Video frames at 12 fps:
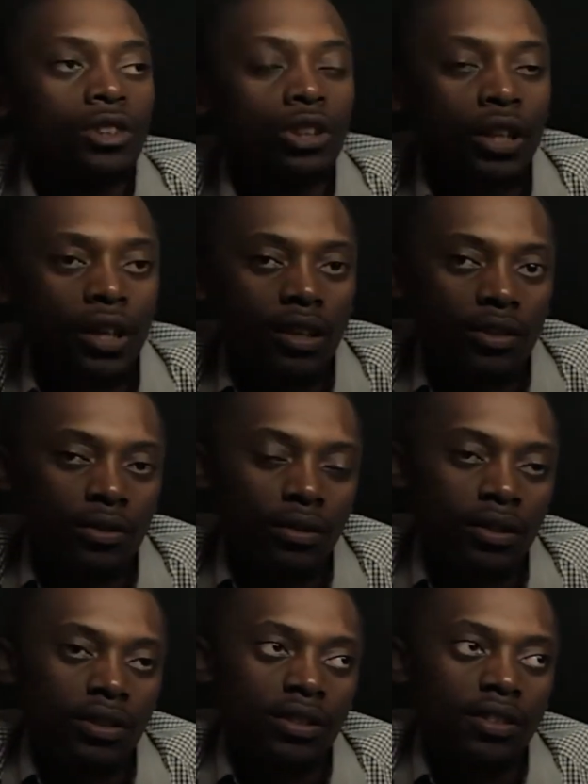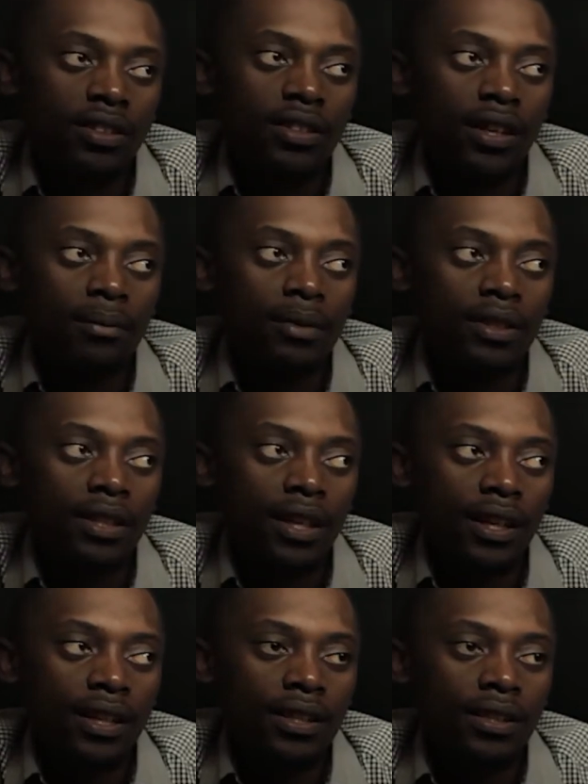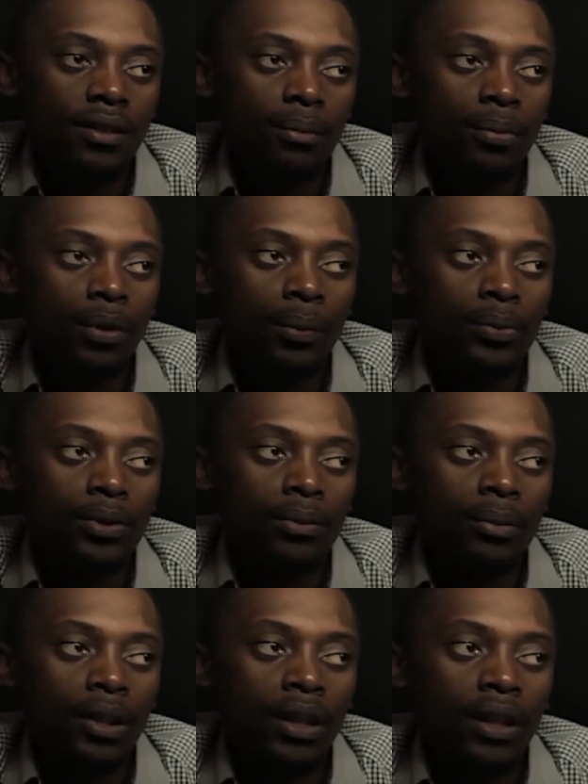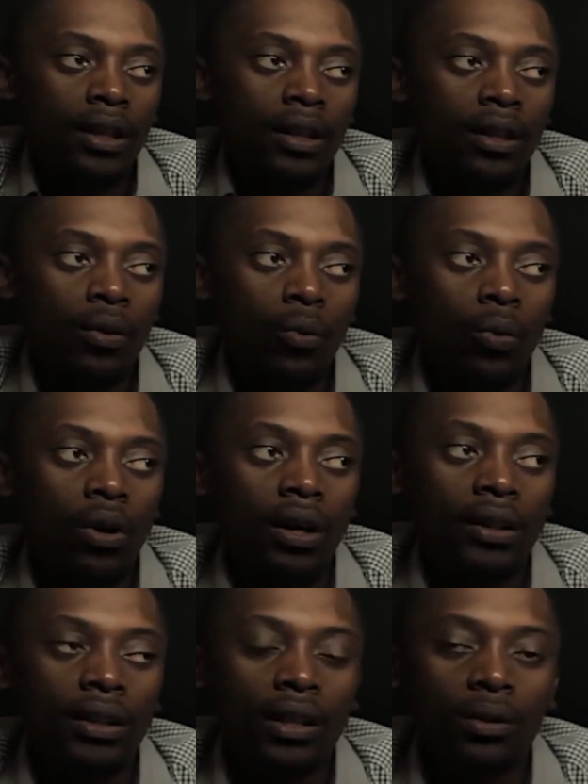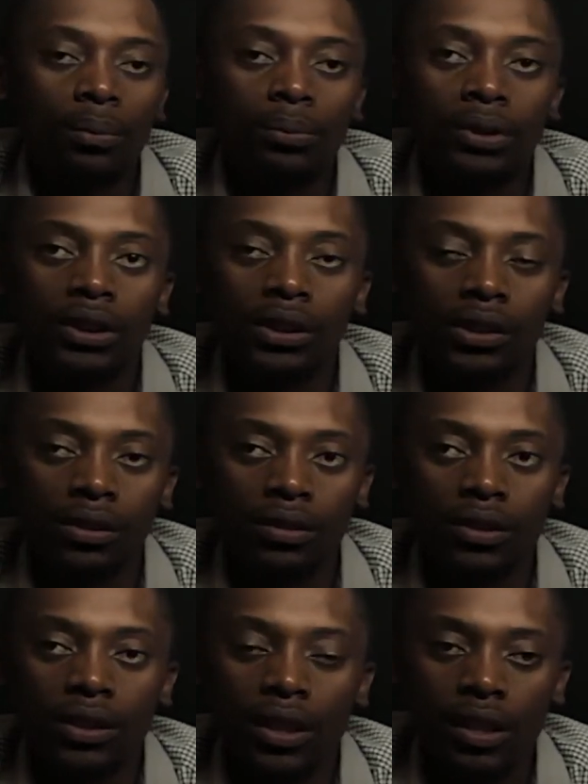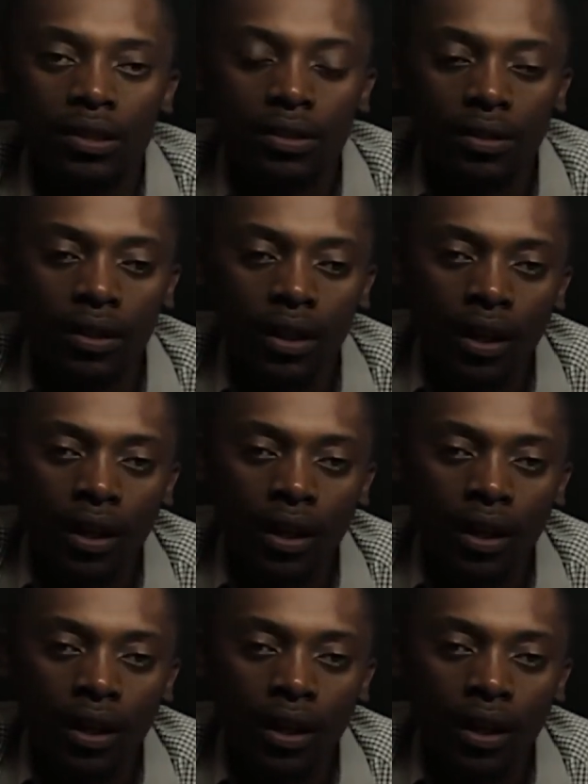this is the time it takes the bulb to make one complete oscillation.